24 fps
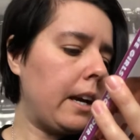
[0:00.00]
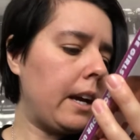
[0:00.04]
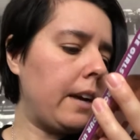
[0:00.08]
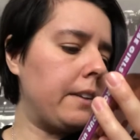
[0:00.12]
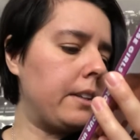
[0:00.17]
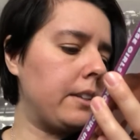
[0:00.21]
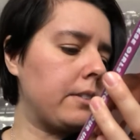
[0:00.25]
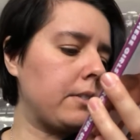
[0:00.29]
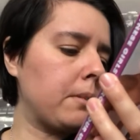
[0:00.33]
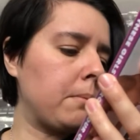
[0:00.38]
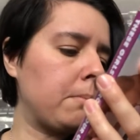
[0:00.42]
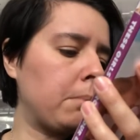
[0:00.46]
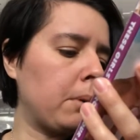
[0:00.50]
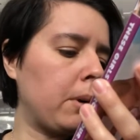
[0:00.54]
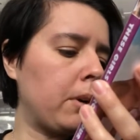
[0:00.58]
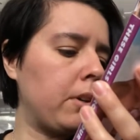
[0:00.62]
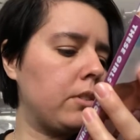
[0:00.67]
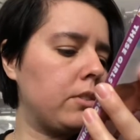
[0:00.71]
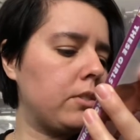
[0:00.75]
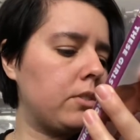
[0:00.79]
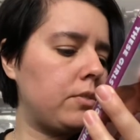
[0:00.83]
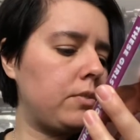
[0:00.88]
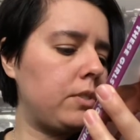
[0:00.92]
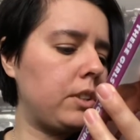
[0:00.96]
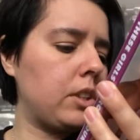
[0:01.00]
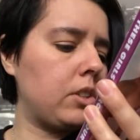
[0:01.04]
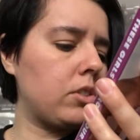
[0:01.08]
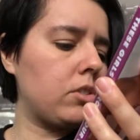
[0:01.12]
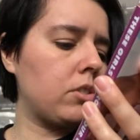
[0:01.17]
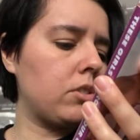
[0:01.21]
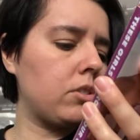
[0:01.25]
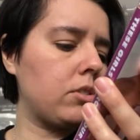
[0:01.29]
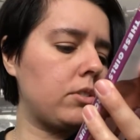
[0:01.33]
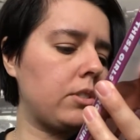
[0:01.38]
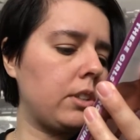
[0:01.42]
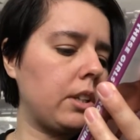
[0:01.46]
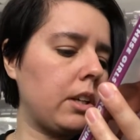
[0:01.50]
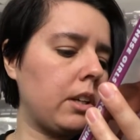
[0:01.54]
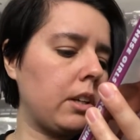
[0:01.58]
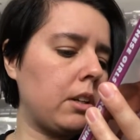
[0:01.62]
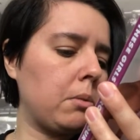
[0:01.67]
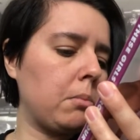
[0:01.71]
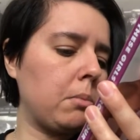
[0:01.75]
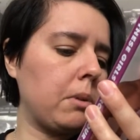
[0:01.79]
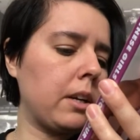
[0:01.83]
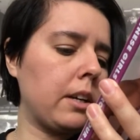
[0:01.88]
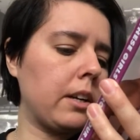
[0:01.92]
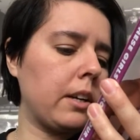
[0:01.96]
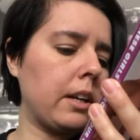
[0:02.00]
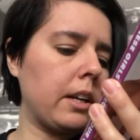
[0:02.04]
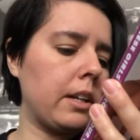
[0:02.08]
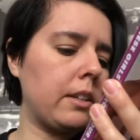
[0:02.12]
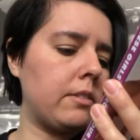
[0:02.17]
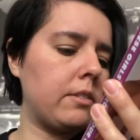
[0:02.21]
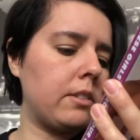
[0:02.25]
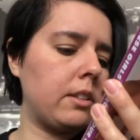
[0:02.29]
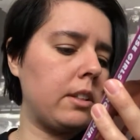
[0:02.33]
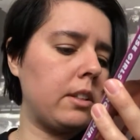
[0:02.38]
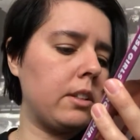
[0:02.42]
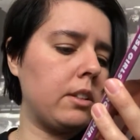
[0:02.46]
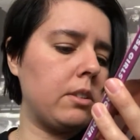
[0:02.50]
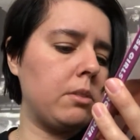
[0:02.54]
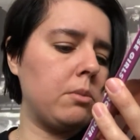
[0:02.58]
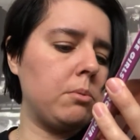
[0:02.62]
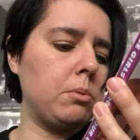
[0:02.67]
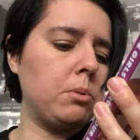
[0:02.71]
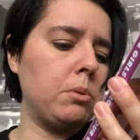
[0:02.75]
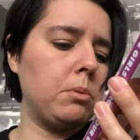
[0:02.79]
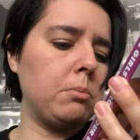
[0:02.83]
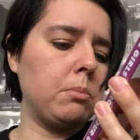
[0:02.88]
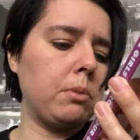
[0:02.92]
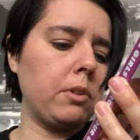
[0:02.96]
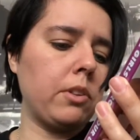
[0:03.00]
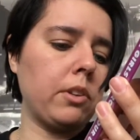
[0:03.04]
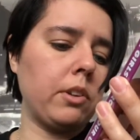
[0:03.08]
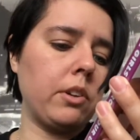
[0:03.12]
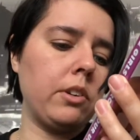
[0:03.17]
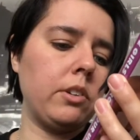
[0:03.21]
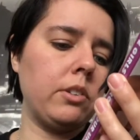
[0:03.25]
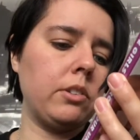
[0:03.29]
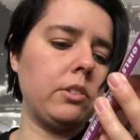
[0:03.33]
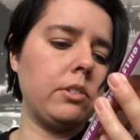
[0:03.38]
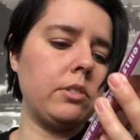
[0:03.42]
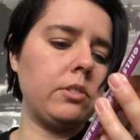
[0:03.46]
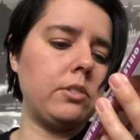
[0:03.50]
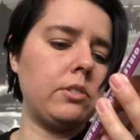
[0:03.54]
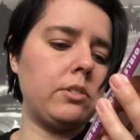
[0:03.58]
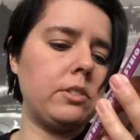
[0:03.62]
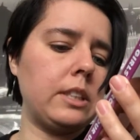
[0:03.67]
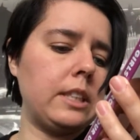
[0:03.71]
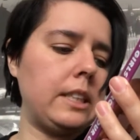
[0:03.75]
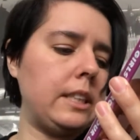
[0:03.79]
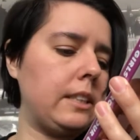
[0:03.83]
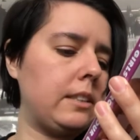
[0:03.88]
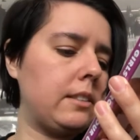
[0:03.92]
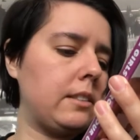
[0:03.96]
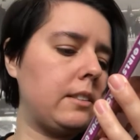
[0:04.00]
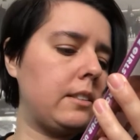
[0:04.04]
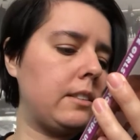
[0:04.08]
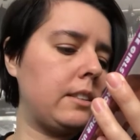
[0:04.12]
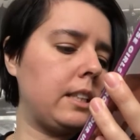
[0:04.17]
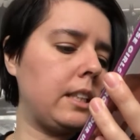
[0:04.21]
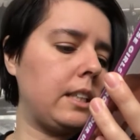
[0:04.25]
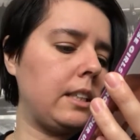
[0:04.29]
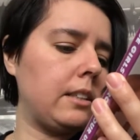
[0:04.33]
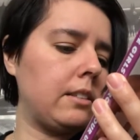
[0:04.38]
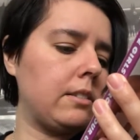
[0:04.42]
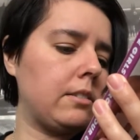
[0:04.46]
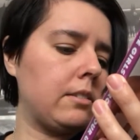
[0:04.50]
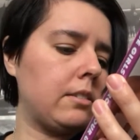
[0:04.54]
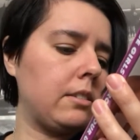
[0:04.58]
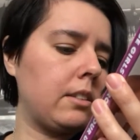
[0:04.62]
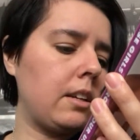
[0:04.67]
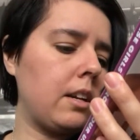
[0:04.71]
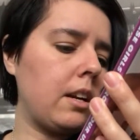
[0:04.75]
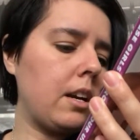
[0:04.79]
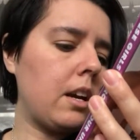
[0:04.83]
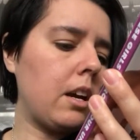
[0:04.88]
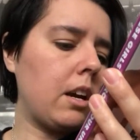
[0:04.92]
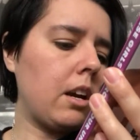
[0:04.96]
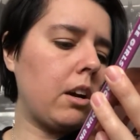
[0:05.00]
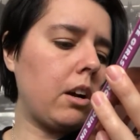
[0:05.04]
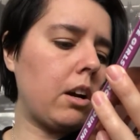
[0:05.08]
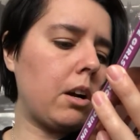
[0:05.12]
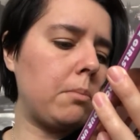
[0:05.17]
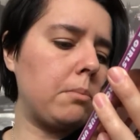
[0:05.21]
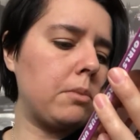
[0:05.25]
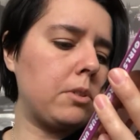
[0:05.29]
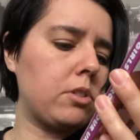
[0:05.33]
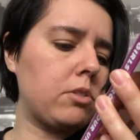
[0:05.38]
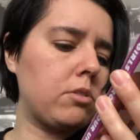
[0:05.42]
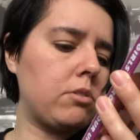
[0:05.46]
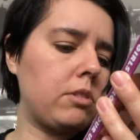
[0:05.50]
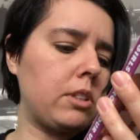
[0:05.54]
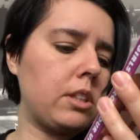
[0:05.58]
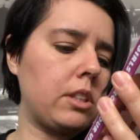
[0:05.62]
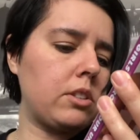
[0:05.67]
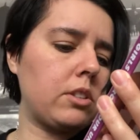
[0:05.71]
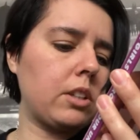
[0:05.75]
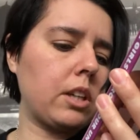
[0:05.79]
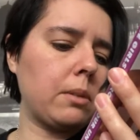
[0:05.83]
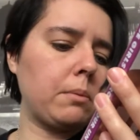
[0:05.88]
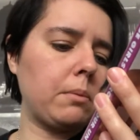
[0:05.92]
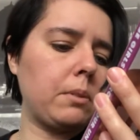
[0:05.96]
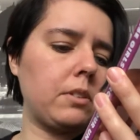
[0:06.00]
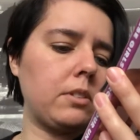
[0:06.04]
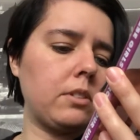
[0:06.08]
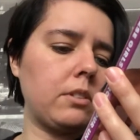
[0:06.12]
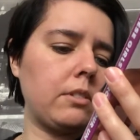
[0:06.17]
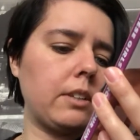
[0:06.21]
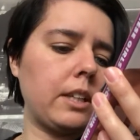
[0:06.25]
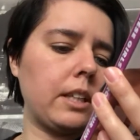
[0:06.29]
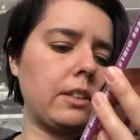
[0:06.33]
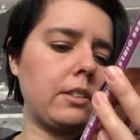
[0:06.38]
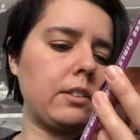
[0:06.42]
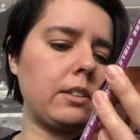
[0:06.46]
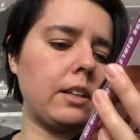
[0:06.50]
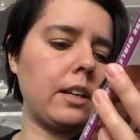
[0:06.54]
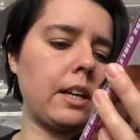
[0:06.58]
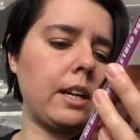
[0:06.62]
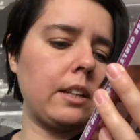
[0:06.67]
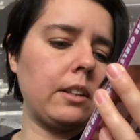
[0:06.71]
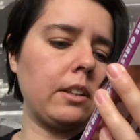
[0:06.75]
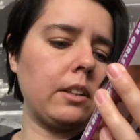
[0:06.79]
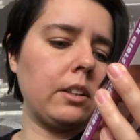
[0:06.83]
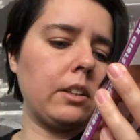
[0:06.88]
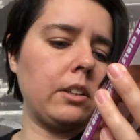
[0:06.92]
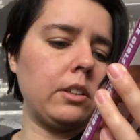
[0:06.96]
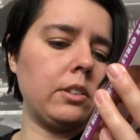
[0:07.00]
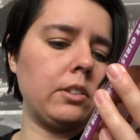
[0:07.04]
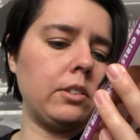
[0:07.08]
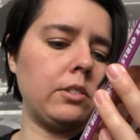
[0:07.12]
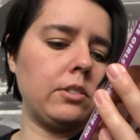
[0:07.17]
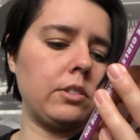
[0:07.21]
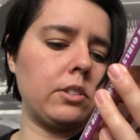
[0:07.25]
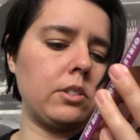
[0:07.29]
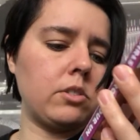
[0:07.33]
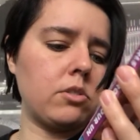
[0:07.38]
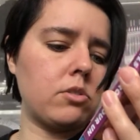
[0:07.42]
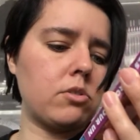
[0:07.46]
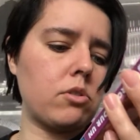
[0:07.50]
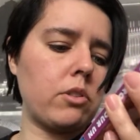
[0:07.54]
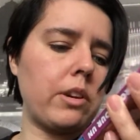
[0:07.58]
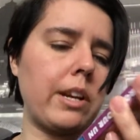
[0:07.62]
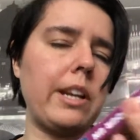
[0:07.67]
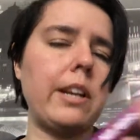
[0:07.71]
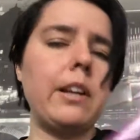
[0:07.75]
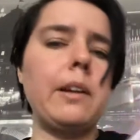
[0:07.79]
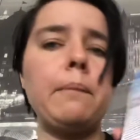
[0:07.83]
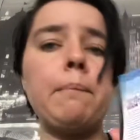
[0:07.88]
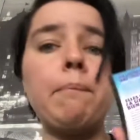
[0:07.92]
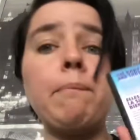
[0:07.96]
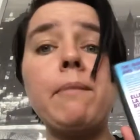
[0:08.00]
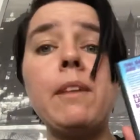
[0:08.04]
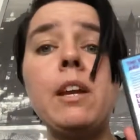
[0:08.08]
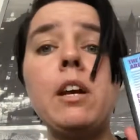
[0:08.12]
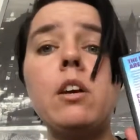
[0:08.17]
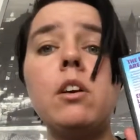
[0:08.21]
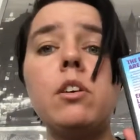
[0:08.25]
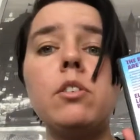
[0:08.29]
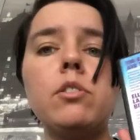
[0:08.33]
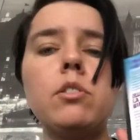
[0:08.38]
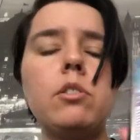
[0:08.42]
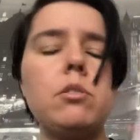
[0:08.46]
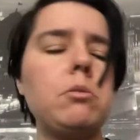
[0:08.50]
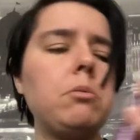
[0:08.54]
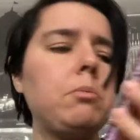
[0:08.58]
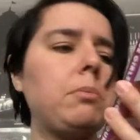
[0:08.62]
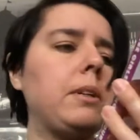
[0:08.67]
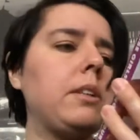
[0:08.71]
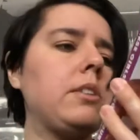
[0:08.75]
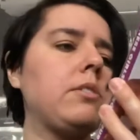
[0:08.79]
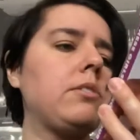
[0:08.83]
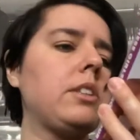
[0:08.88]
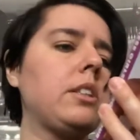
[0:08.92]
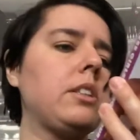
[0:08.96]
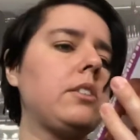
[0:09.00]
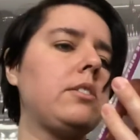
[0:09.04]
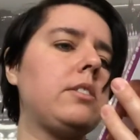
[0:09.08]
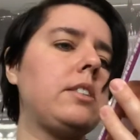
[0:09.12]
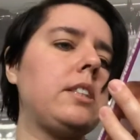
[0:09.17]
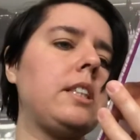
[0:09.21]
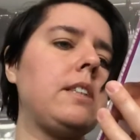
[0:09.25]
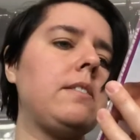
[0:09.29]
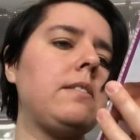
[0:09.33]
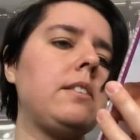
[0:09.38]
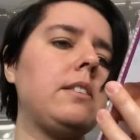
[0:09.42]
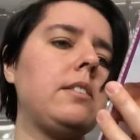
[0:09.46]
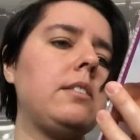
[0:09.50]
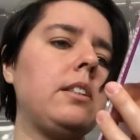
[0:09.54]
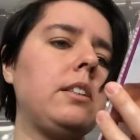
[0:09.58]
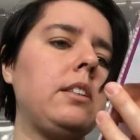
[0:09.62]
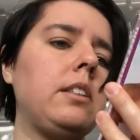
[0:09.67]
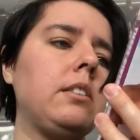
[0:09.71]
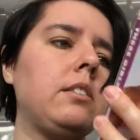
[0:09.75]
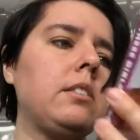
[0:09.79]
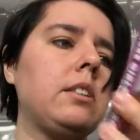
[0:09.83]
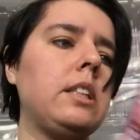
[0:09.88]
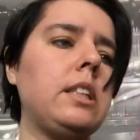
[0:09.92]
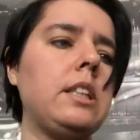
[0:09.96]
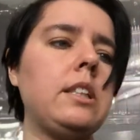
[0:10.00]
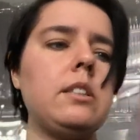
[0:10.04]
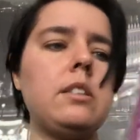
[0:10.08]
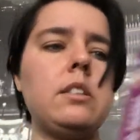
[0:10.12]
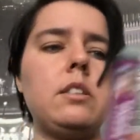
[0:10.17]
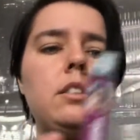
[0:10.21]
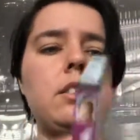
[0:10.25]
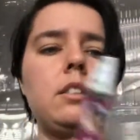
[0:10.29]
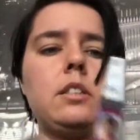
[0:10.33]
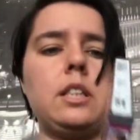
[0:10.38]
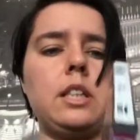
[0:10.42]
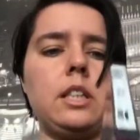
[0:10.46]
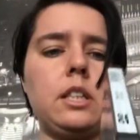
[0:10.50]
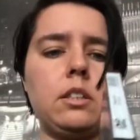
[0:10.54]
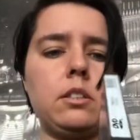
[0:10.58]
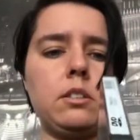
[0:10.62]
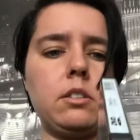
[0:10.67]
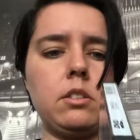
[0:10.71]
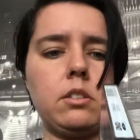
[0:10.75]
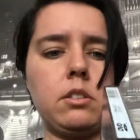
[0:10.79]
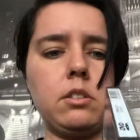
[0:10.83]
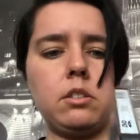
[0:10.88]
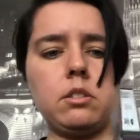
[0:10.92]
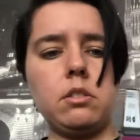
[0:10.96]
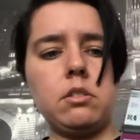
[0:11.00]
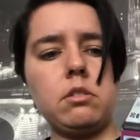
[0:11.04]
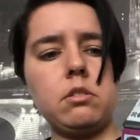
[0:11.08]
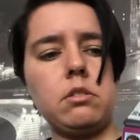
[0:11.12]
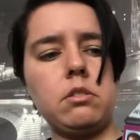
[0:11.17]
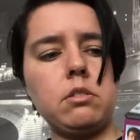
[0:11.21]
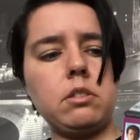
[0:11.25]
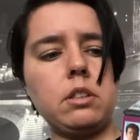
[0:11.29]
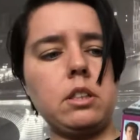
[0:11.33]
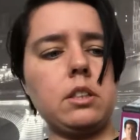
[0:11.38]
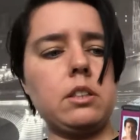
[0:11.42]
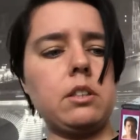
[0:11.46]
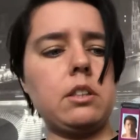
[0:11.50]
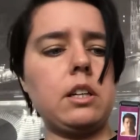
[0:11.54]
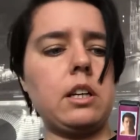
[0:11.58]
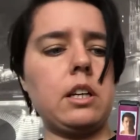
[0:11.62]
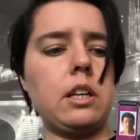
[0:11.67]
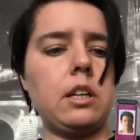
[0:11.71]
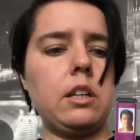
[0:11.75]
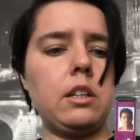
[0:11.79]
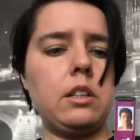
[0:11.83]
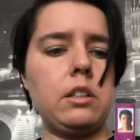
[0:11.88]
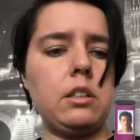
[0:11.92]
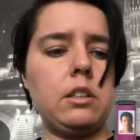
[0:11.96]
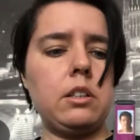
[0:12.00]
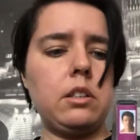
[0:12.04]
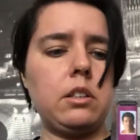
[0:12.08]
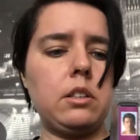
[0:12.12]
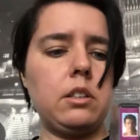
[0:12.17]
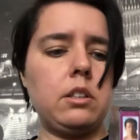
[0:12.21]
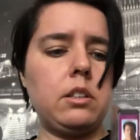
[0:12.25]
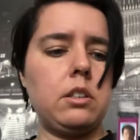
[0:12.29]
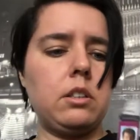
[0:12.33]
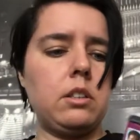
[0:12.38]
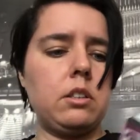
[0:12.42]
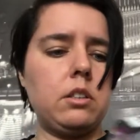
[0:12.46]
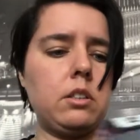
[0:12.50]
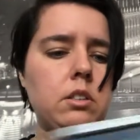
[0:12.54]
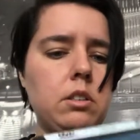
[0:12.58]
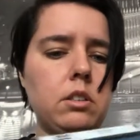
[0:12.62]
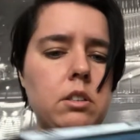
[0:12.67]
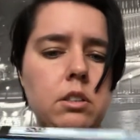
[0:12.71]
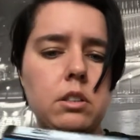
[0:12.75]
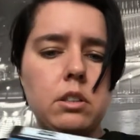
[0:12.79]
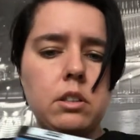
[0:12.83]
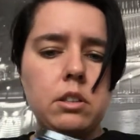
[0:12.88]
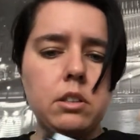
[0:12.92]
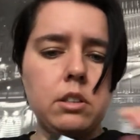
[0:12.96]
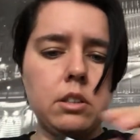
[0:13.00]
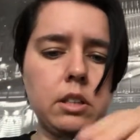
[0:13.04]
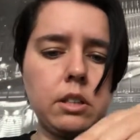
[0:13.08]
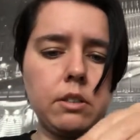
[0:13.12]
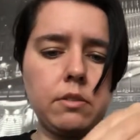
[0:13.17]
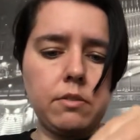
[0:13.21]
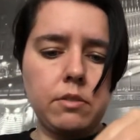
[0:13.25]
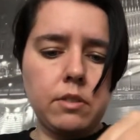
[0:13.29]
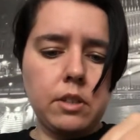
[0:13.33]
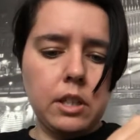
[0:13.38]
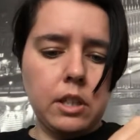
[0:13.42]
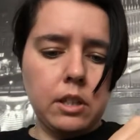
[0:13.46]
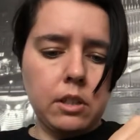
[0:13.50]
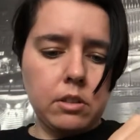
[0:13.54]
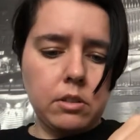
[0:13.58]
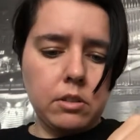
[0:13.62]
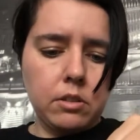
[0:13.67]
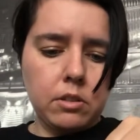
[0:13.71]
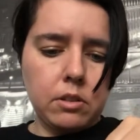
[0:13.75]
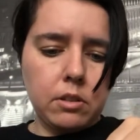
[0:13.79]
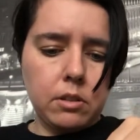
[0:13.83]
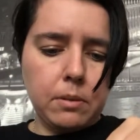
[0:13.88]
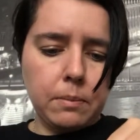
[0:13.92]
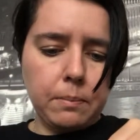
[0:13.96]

And there's some bonus features here. One night in the room with the girls, deleted scenes, commentary track with director and the girls and trailer. So it would be interesting to see if there's any deleted scenes that they left out.